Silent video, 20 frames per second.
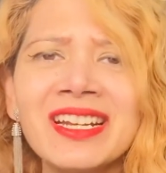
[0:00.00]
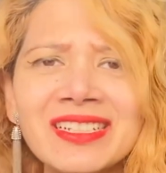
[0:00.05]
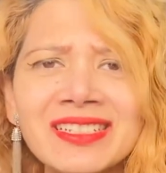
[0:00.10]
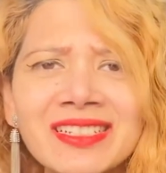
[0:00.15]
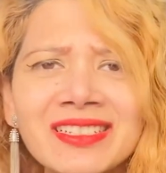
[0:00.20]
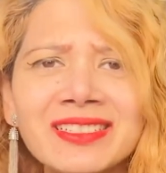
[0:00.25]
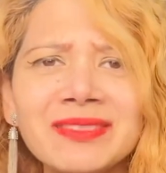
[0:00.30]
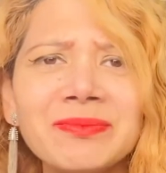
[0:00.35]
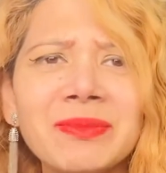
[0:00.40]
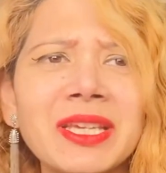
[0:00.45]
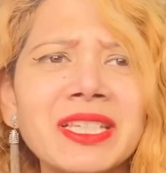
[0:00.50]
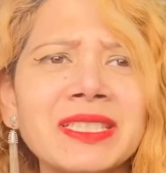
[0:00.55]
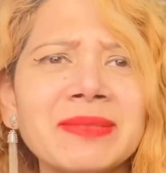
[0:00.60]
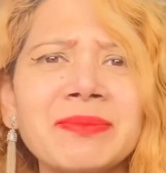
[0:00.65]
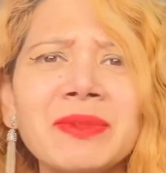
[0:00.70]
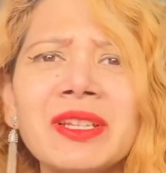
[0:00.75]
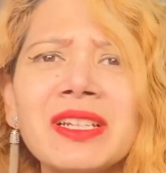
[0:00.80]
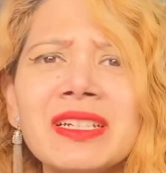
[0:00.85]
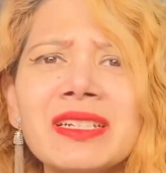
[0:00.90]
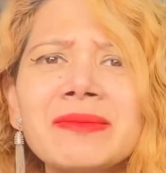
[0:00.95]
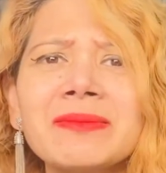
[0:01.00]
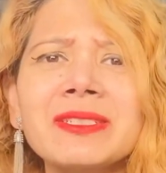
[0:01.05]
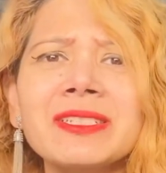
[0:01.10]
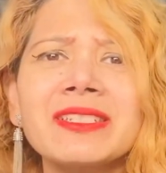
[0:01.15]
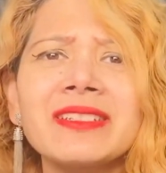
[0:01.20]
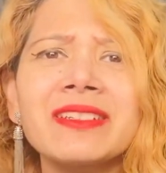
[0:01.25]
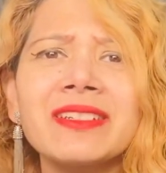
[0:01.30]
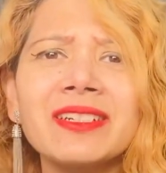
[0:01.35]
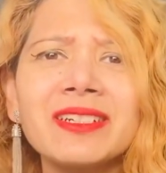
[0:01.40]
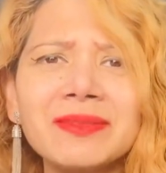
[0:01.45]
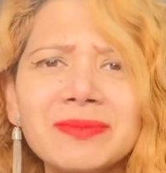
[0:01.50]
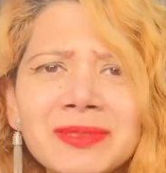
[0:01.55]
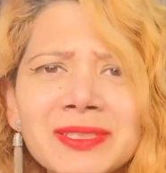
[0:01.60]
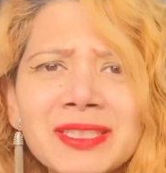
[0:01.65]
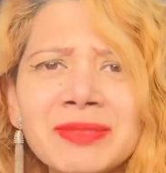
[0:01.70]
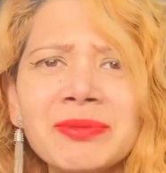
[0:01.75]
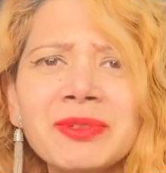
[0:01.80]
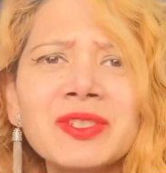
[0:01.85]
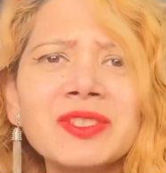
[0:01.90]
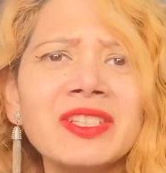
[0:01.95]
just makes me a little bit
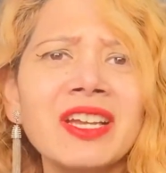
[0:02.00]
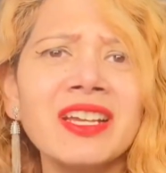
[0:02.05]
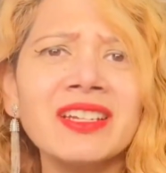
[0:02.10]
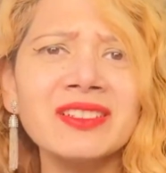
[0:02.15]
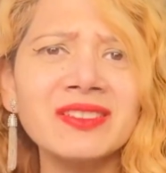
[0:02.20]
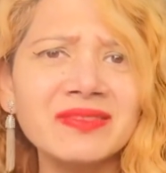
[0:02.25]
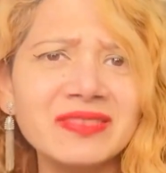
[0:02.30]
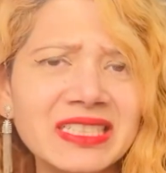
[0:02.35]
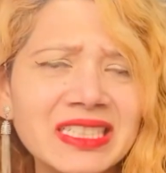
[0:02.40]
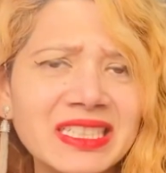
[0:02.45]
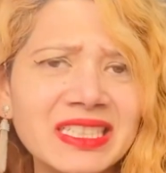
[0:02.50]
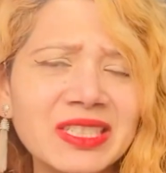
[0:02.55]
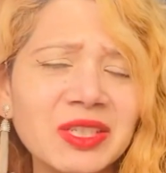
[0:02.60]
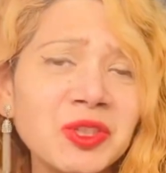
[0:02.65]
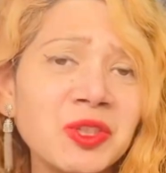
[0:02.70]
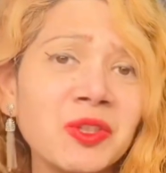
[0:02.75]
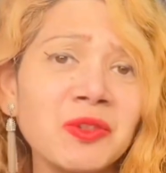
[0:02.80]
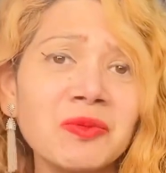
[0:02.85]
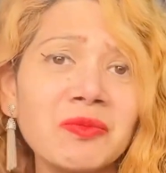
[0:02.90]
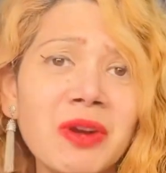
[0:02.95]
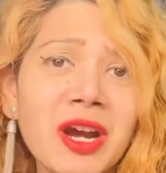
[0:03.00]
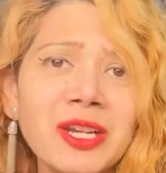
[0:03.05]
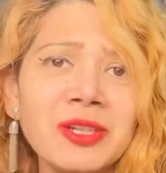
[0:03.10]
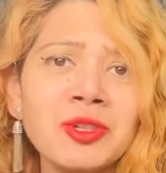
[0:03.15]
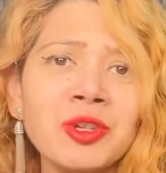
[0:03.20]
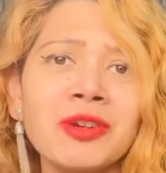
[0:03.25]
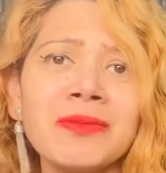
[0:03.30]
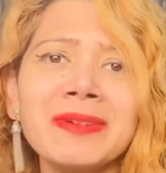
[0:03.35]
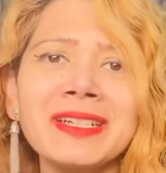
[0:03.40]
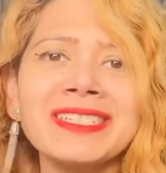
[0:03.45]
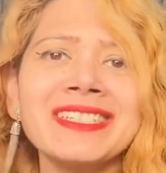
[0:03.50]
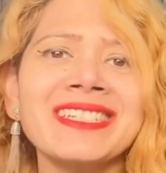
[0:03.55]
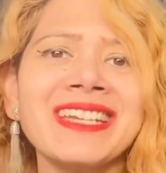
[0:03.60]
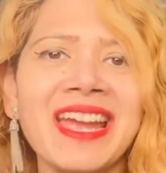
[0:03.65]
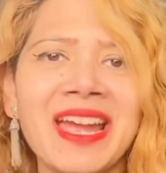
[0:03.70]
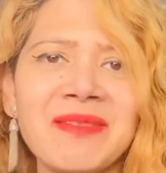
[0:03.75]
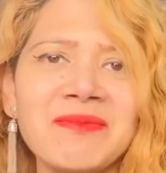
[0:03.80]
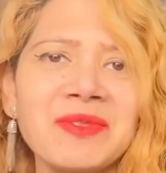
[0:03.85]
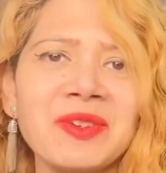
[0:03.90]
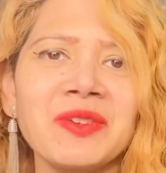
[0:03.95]
nervous because end of the day you don't want too much
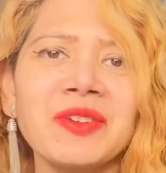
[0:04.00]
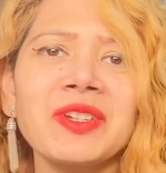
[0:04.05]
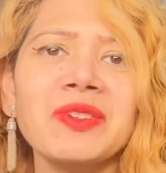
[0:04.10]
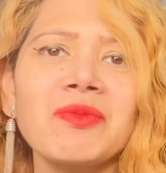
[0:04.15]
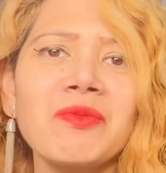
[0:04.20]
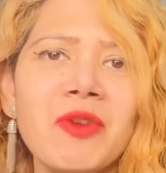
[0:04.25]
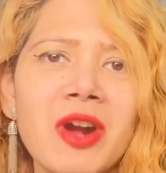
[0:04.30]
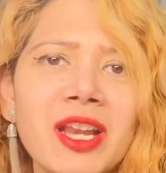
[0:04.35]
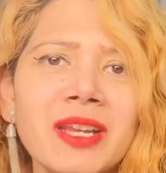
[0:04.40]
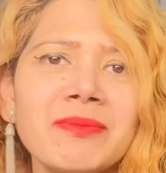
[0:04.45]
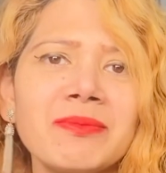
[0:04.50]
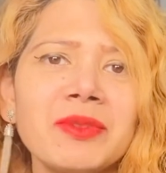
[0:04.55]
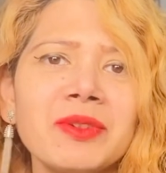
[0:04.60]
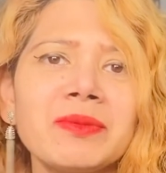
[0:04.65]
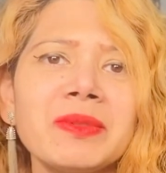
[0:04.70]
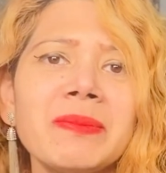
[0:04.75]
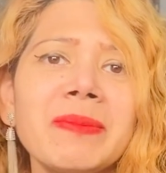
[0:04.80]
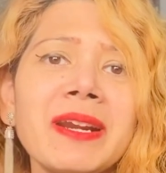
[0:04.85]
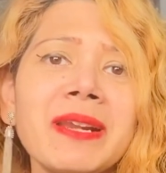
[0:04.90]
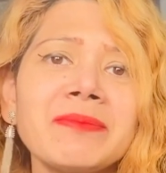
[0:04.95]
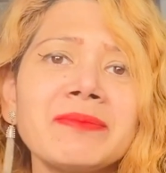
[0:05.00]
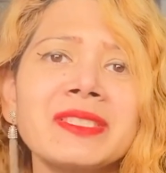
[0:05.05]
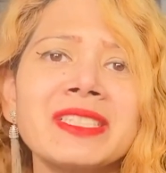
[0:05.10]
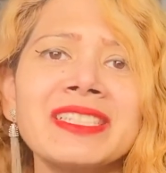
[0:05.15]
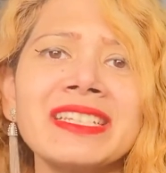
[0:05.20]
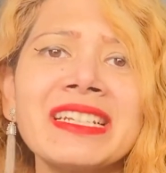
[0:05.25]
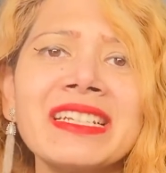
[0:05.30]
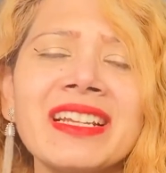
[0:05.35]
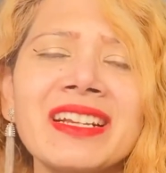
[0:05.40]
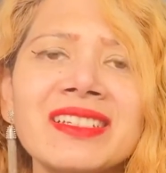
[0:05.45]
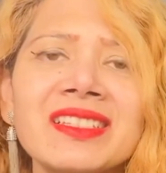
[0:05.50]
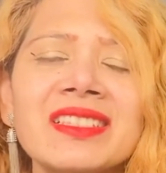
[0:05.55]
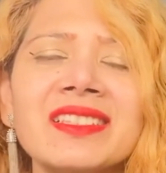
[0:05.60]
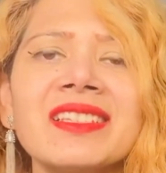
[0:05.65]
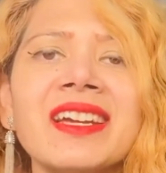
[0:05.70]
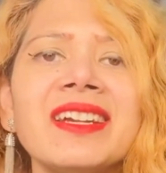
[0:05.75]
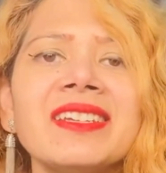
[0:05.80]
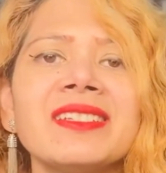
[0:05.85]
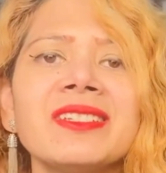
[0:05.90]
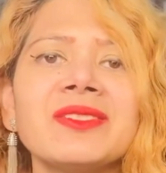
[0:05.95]
cameo in one movie but I'm still
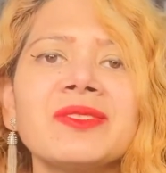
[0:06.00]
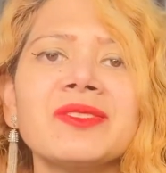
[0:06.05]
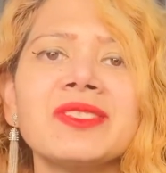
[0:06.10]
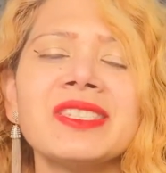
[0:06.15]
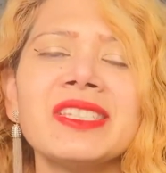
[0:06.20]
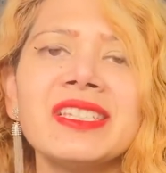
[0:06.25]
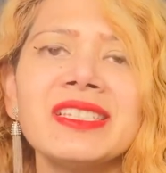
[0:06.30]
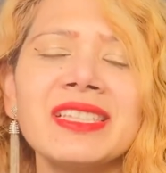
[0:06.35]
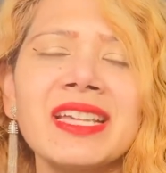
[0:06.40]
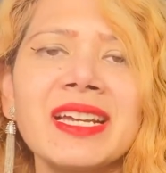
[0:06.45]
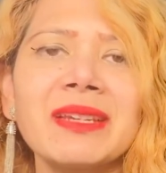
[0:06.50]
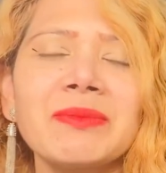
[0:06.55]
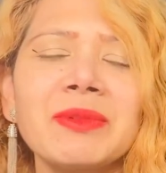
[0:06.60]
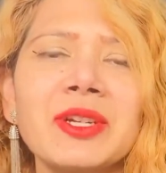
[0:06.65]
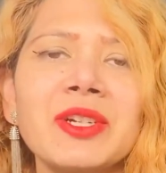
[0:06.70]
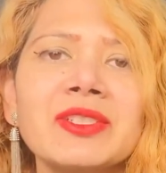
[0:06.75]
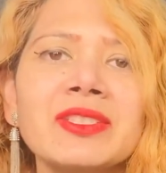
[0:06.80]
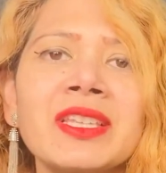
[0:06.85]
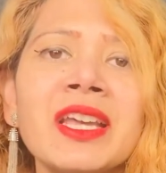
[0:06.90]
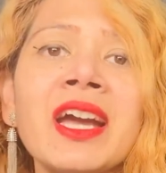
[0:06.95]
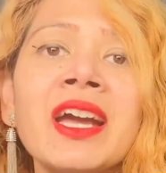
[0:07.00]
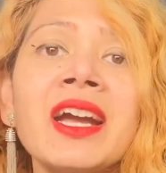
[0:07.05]
excited to see that because